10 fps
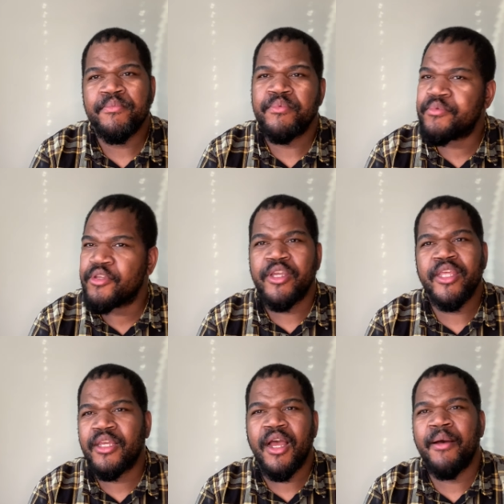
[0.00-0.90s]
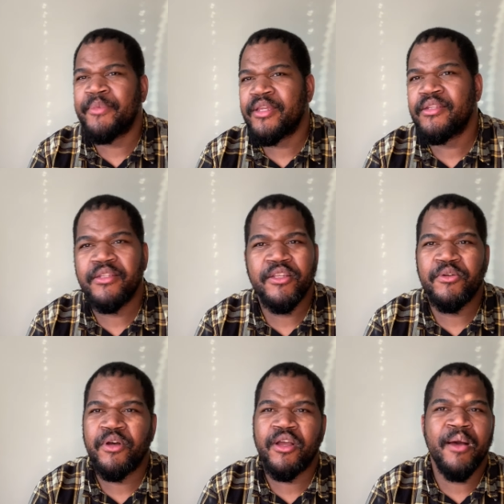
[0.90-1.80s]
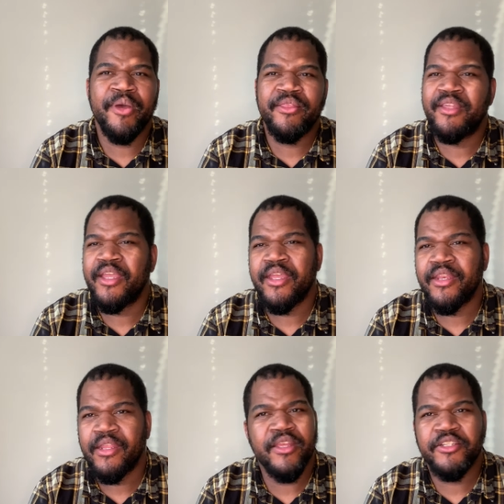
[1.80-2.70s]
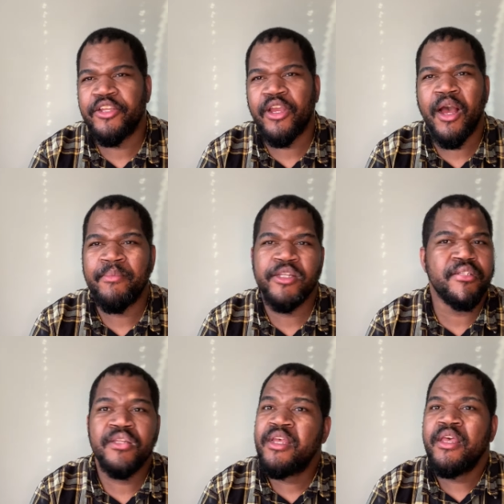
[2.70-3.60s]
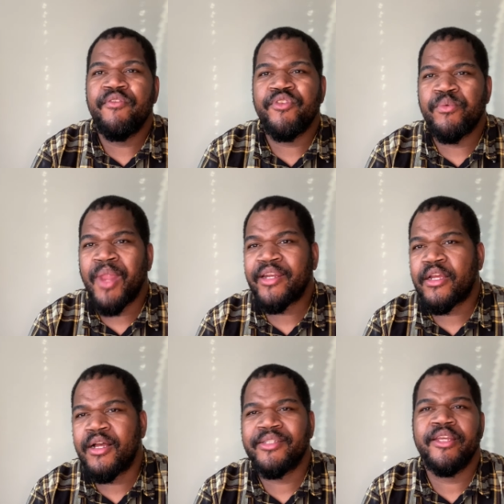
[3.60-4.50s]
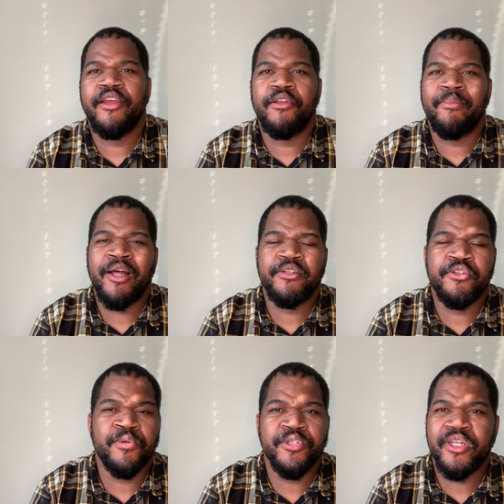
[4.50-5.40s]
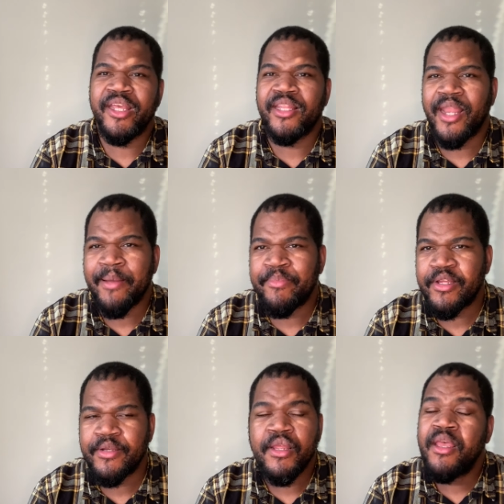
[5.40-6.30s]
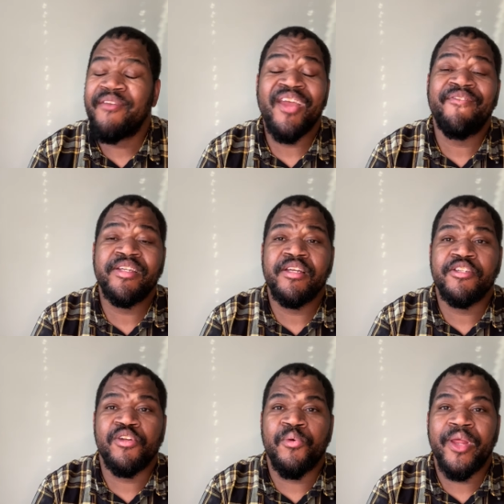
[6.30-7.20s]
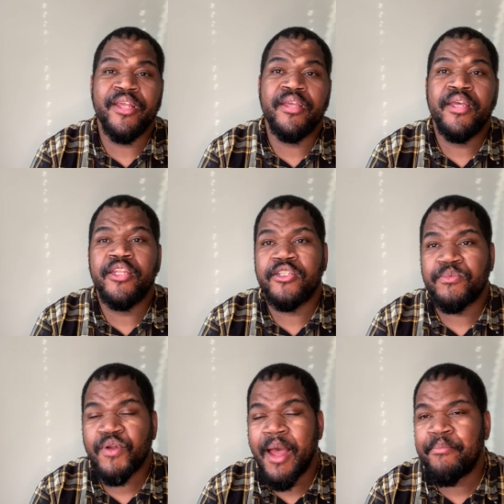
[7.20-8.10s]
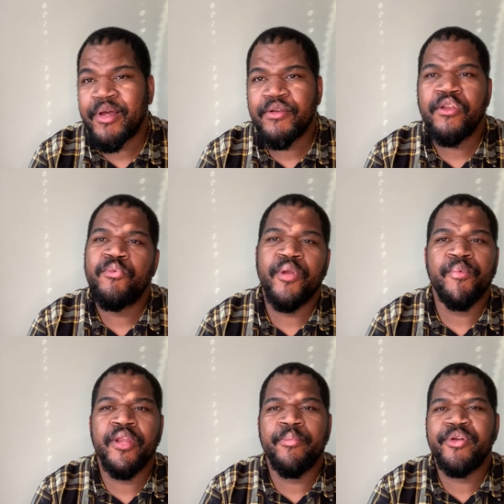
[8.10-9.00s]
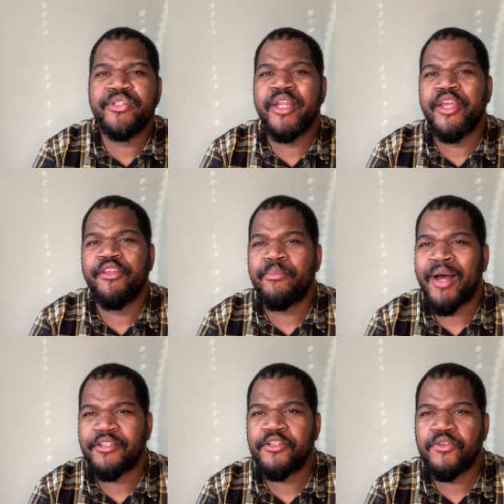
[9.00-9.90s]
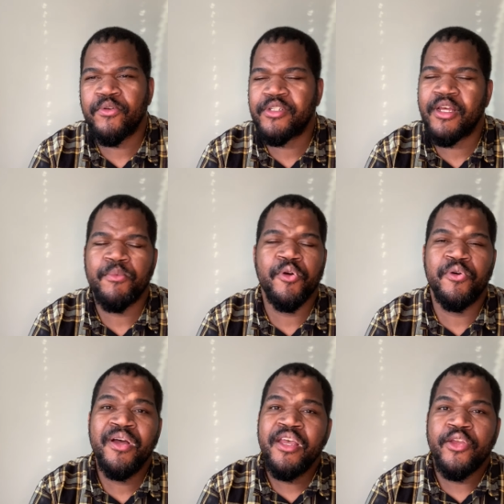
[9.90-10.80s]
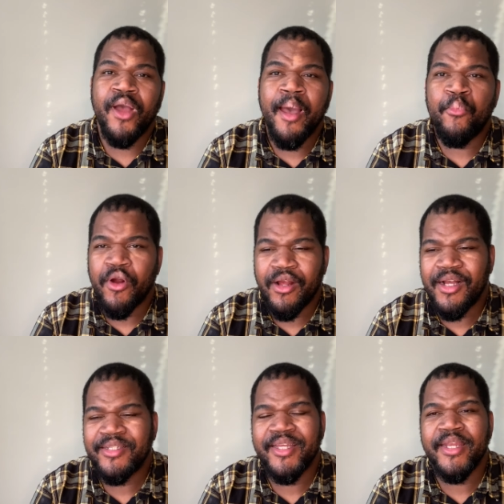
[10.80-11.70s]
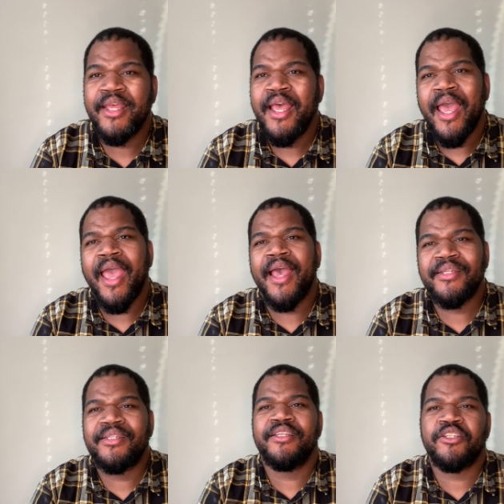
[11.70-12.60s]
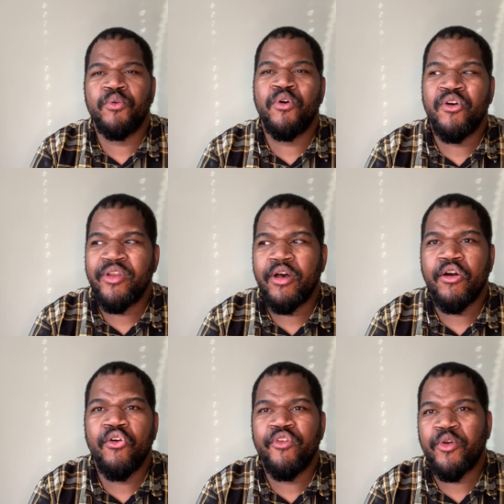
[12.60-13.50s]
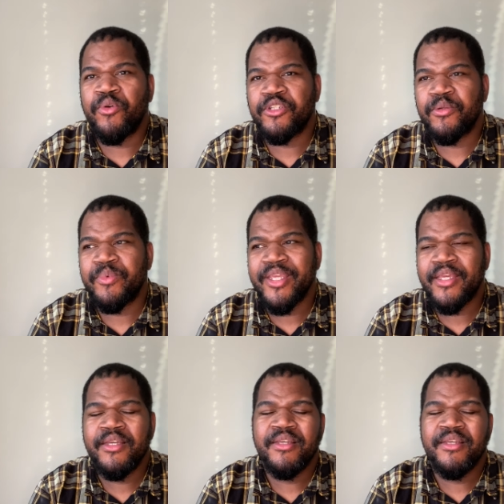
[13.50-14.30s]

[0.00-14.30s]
You can hit the comment, you know, comment thing and share your comments. If you like the content here on The Boxing Source, you can hit the like button. If you haven't done so already, hit the subscribe button. We really appreciate it here at The Boxing Source. We'll, you know, have more content as things go on over the course of the week